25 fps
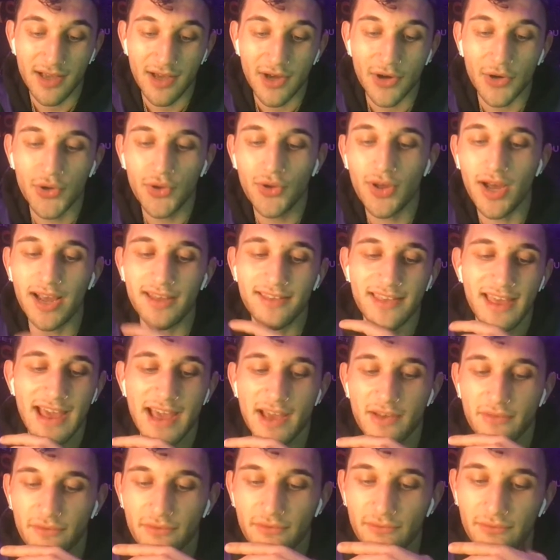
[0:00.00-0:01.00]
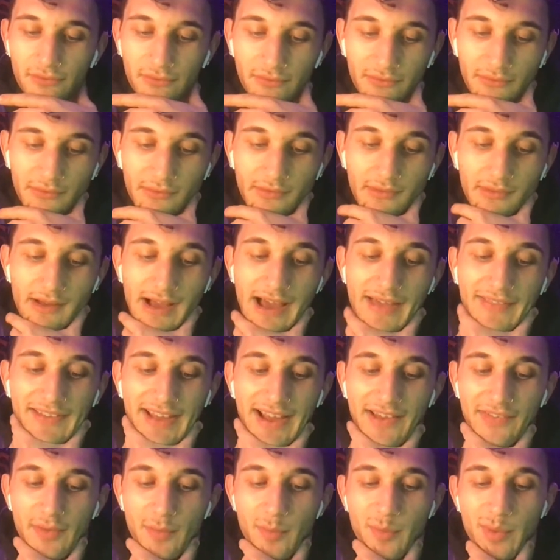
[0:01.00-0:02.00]
Who do you guys have? I think
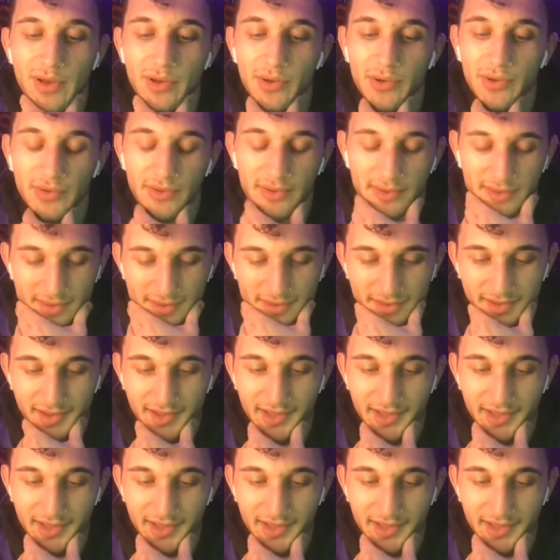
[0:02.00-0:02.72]
I have the Bills.